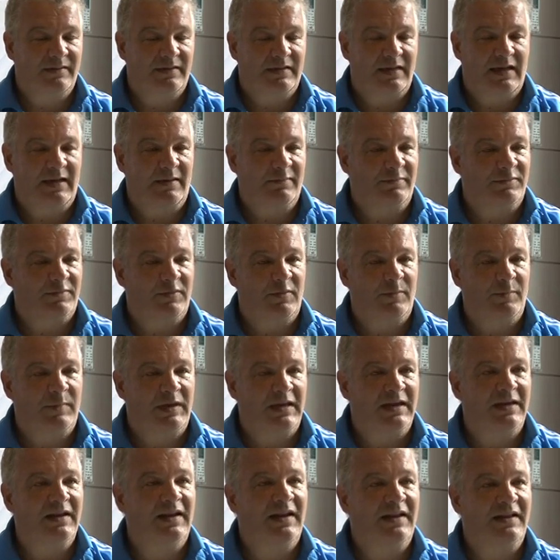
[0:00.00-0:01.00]
game from
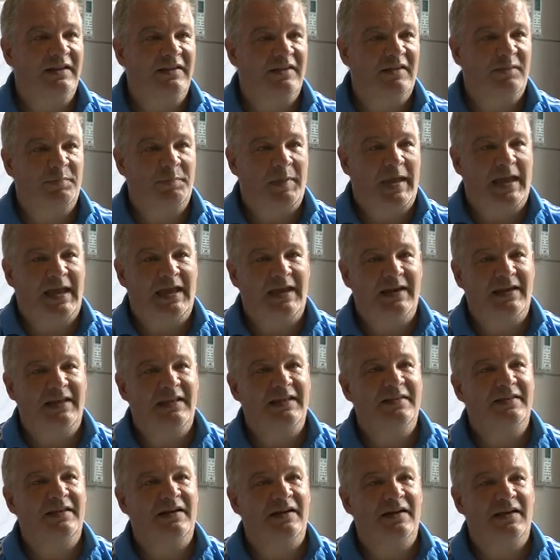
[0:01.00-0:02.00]
England, Spain,
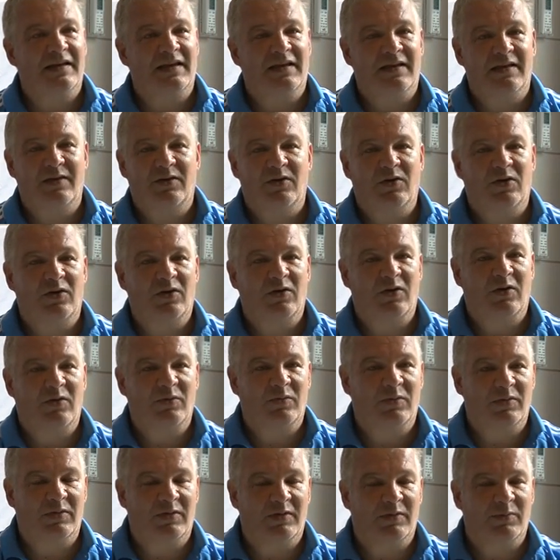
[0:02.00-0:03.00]
Italy, all
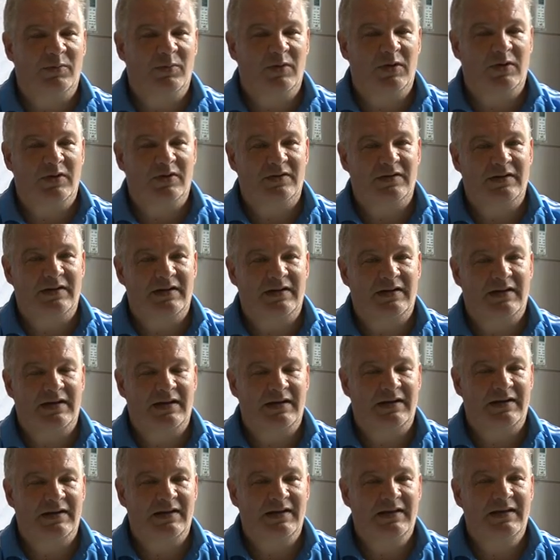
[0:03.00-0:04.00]
over the world,
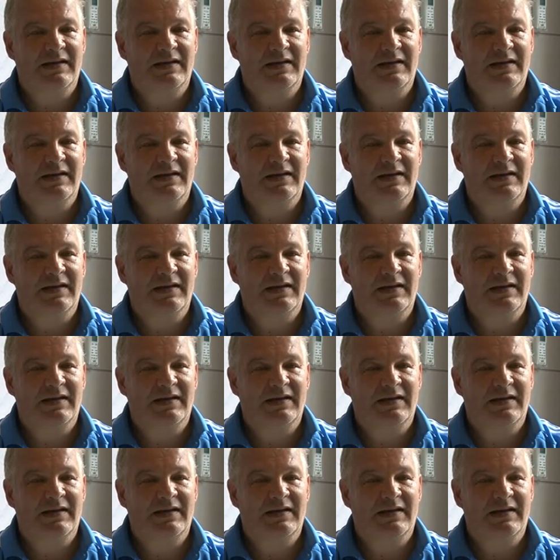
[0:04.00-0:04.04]
and